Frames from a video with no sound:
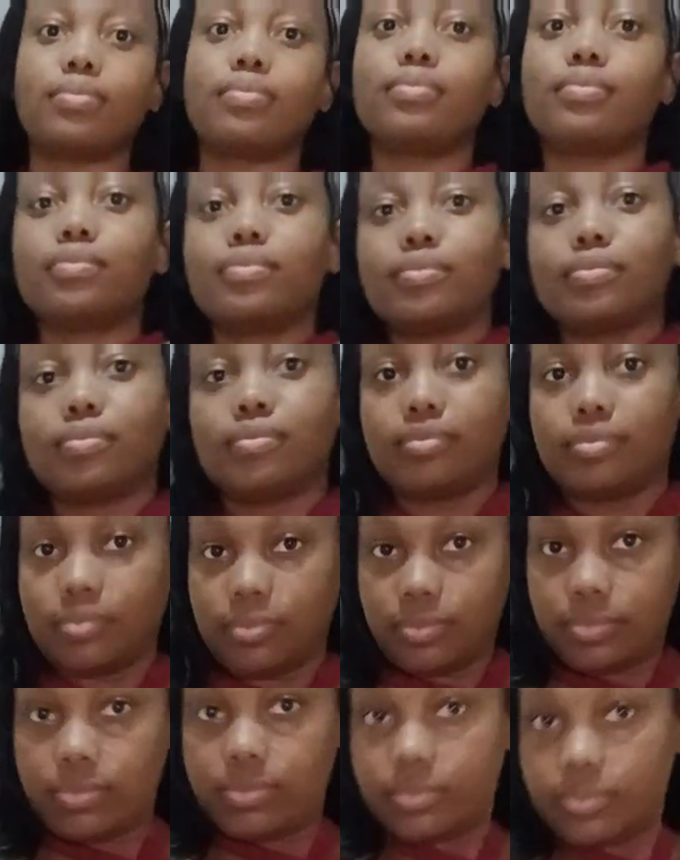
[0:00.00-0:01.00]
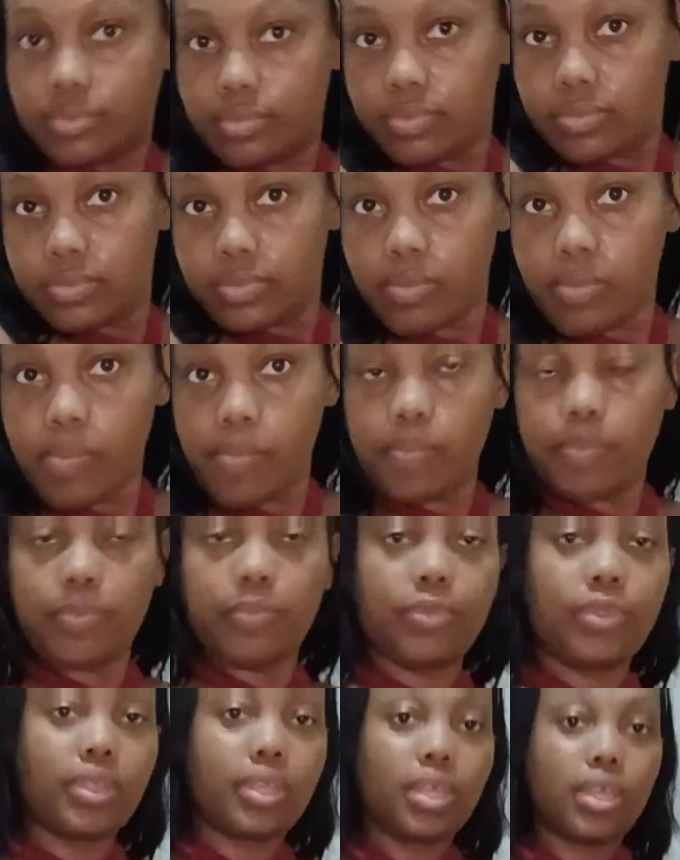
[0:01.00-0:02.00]
color, but it feels really
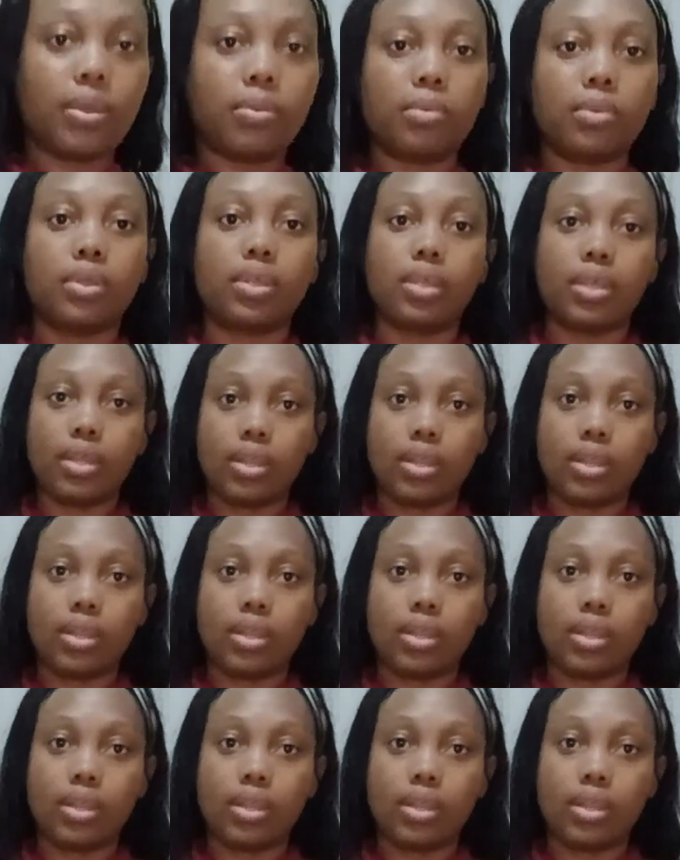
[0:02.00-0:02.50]
nice.